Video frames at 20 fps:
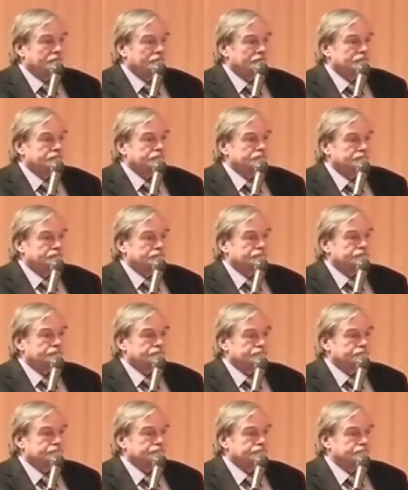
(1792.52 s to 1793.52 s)

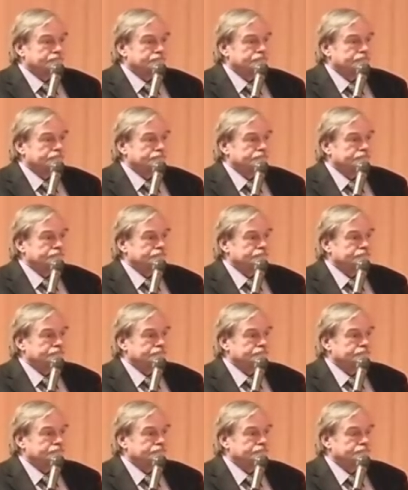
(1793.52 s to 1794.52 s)

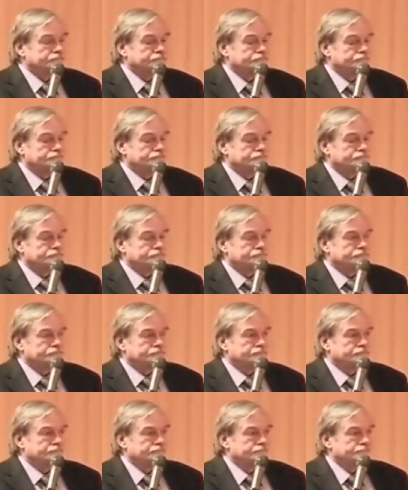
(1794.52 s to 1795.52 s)

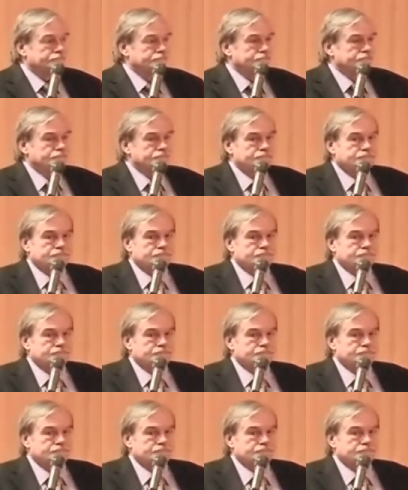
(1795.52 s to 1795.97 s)
No one is speaking in this clip.